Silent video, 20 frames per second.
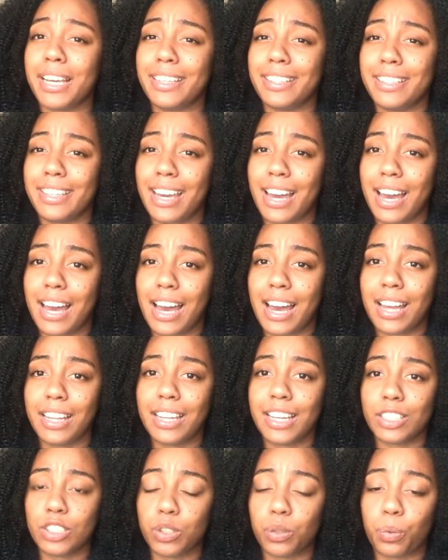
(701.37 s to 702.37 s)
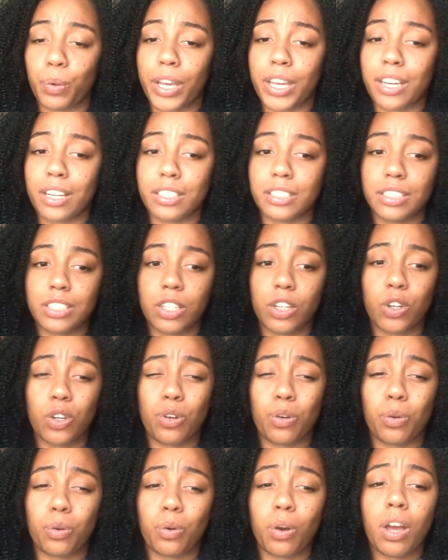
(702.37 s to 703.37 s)
yeah, I like to wait
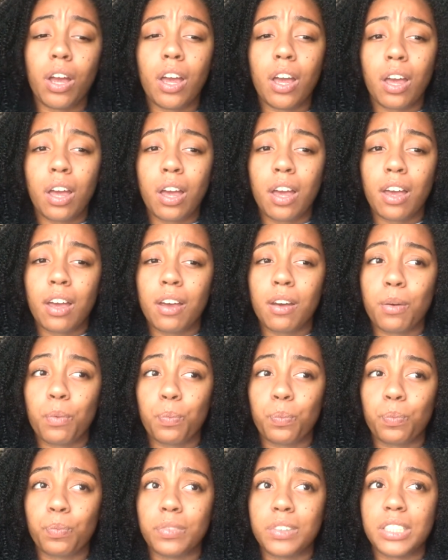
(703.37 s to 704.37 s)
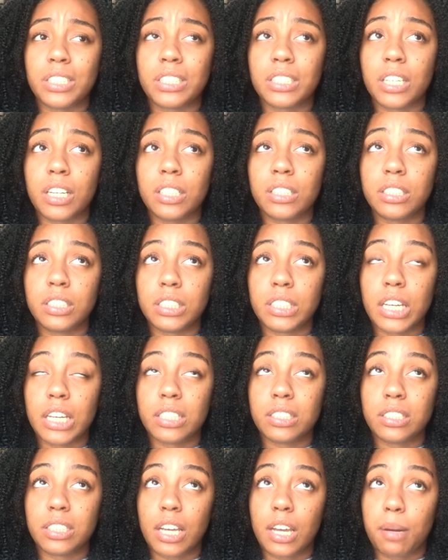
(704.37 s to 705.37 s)
until the sun
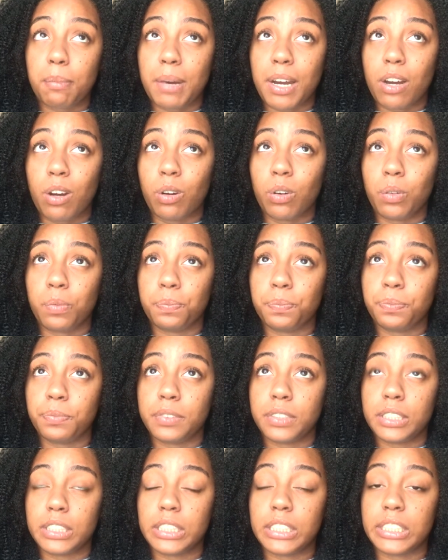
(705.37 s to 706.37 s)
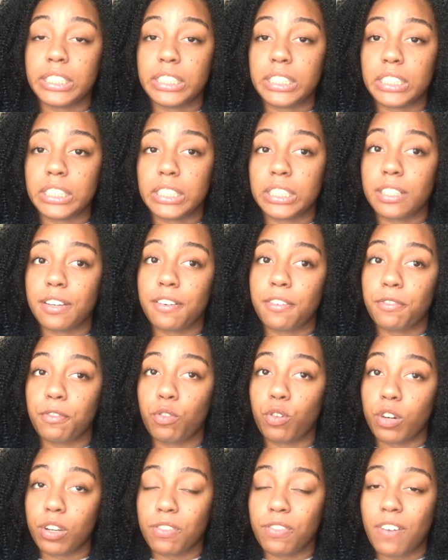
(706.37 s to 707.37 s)
sets at about
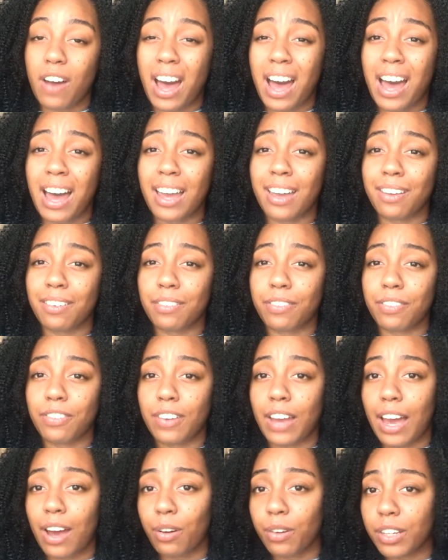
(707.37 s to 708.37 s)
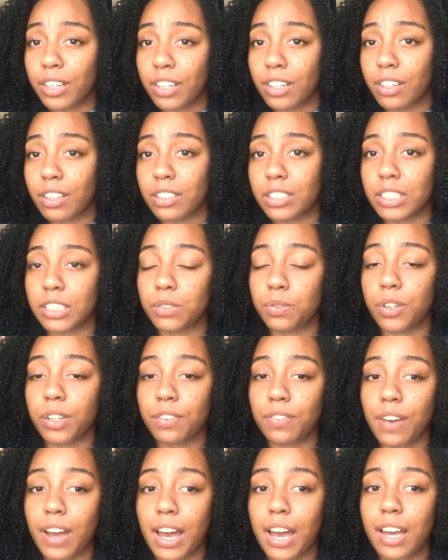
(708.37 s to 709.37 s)
6:45 out here,
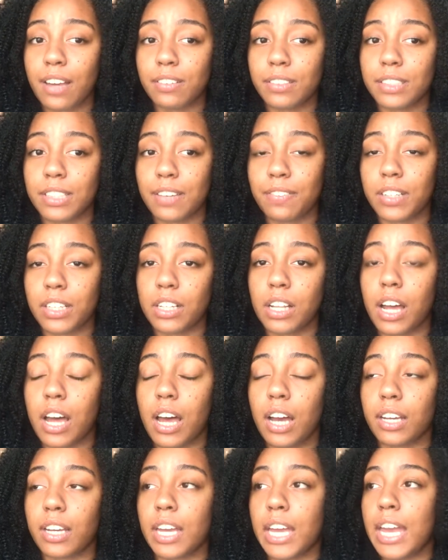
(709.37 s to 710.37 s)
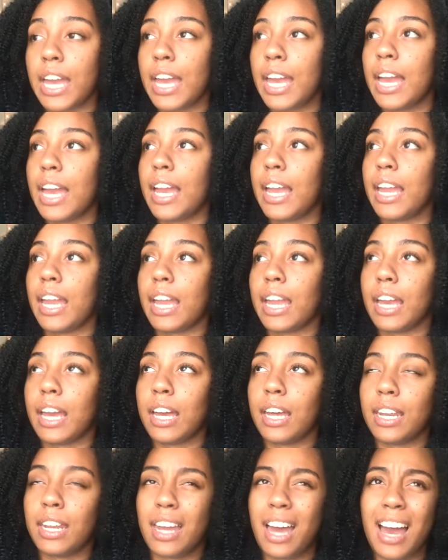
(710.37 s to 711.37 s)
6:45, 7 o'clock,
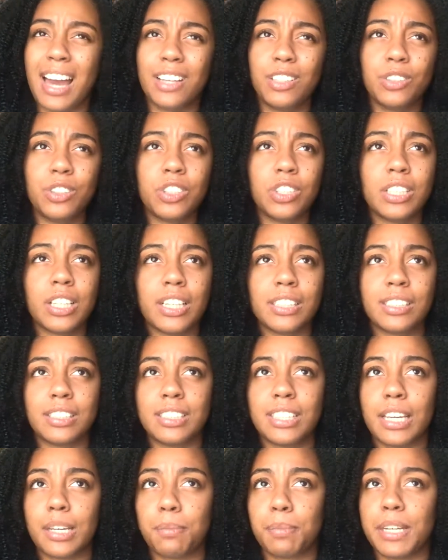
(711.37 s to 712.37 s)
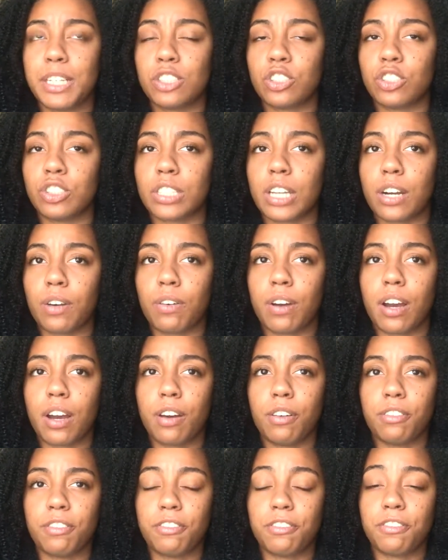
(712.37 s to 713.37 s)
and I usually like to take pictures at
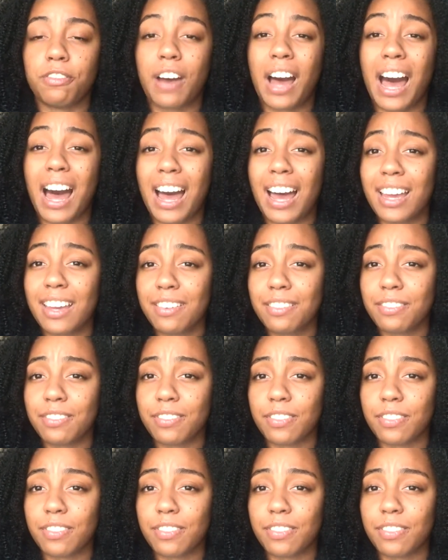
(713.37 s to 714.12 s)
around 5.